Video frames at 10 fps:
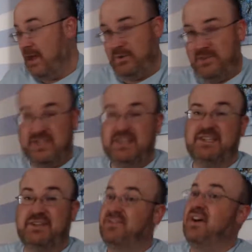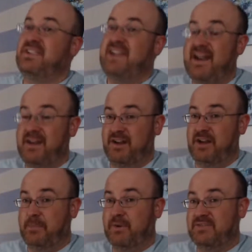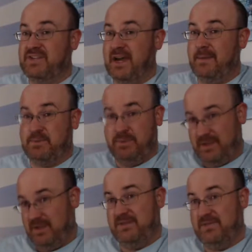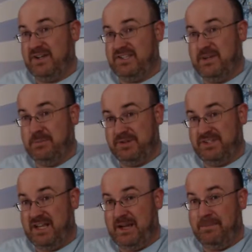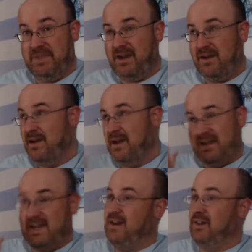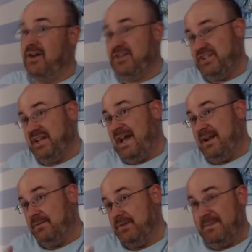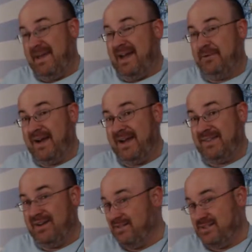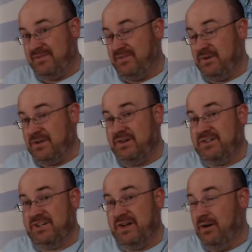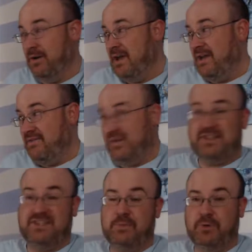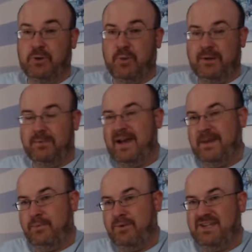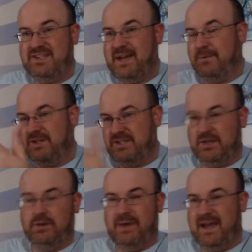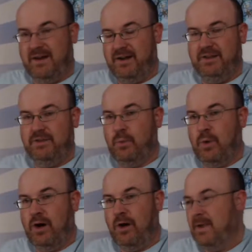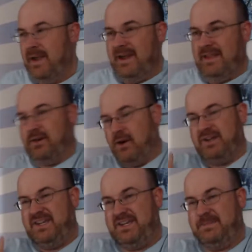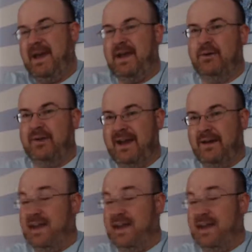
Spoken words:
We've seen this at Fontana a number of times with a very similar setup there. Kyle Larson had a really bad wreck there just a few years ago, very similar to what Ryan Preece had, where you just go head on into the wall and the car kicks back around.